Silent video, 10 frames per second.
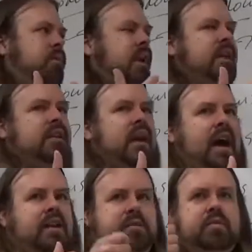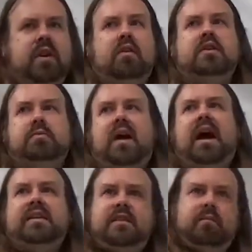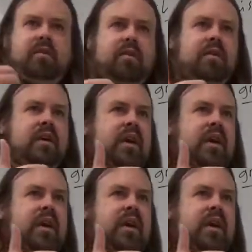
bloodline as pure as possible